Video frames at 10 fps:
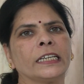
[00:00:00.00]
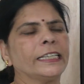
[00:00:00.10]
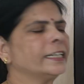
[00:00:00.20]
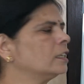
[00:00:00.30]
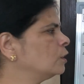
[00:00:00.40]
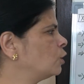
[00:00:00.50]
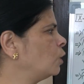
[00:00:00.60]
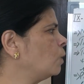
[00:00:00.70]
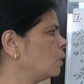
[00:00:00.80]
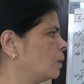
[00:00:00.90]
need the
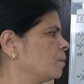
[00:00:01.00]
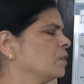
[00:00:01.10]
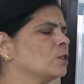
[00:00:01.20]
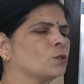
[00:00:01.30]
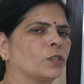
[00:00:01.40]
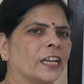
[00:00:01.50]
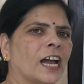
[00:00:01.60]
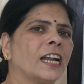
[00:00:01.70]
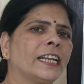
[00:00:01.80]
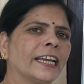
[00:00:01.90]
loan. So they
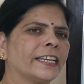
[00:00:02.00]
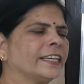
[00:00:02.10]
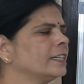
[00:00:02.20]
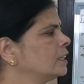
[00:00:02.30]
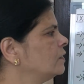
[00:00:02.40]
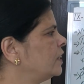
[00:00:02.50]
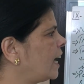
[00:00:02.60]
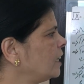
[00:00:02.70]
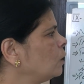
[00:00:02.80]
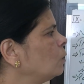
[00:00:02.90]
are taking
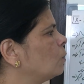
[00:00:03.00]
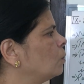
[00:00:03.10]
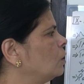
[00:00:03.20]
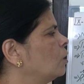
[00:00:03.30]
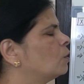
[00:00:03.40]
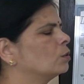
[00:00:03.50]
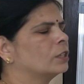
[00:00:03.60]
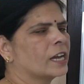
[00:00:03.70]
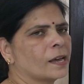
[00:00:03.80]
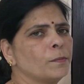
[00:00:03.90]
that loan, or
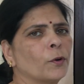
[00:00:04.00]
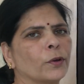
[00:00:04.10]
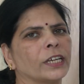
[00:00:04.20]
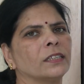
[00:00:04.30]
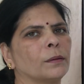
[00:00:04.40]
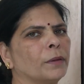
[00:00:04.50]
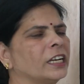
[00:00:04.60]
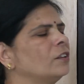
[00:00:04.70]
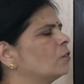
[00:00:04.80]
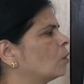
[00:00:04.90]
they are borrowing the
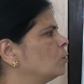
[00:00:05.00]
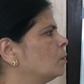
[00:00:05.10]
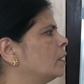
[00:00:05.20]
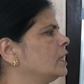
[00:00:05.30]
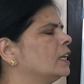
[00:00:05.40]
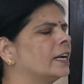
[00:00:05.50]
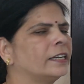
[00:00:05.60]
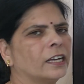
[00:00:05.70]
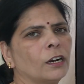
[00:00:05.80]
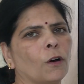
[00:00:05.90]
money from the money
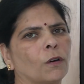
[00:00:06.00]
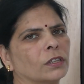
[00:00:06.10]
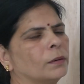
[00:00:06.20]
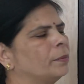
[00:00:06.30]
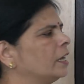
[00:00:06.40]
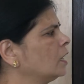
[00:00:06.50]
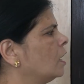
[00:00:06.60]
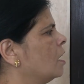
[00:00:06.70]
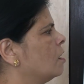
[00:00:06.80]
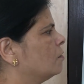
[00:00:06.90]
lender or the big
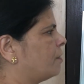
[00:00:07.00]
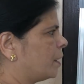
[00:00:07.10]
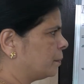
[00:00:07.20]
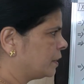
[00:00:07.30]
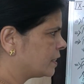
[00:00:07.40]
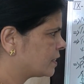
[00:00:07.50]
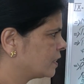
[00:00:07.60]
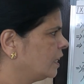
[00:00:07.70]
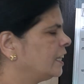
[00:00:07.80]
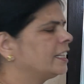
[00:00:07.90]
farmers.
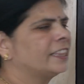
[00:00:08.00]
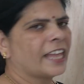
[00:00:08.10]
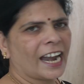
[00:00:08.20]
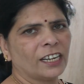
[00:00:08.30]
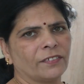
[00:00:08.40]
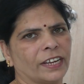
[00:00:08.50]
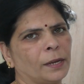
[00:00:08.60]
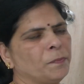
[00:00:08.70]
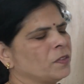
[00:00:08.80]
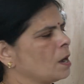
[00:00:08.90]
In that
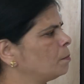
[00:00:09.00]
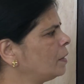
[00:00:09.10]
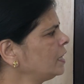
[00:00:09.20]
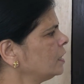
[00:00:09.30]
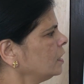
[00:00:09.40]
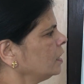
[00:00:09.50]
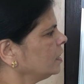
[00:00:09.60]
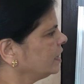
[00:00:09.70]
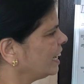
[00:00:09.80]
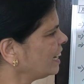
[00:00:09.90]
way, but
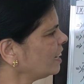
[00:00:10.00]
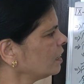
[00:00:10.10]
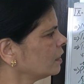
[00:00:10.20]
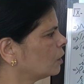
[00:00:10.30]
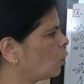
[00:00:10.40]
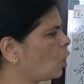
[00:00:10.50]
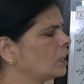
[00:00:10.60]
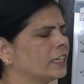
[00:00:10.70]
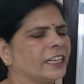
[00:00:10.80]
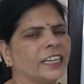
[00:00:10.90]
they
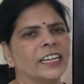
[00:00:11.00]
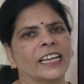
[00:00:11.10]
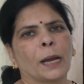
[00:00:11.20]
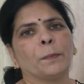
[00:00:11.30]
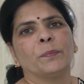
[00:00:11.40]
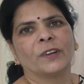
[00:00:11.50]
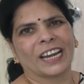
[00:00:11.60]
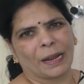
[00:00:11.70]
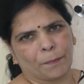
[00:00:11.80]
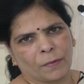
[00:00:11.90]
caught in a debt
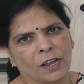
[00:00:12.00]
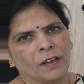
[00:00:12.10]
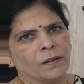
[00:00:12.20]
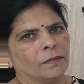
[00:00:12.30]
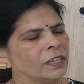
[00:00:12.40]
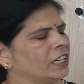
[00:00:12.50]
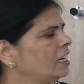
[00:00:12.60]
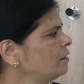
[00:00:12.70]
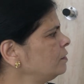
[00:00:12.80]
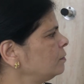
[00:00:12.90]
trap.
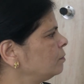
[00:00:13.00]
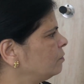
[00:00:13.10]
And